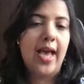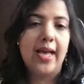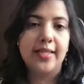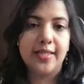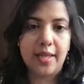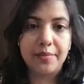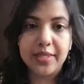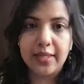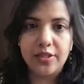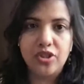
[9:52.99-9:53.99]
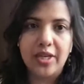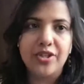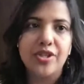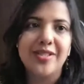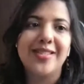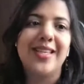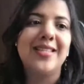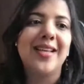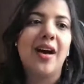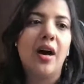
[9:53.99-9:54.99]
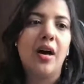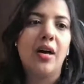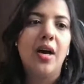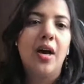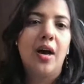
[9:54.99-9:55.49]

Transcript: and stem cell injections. These are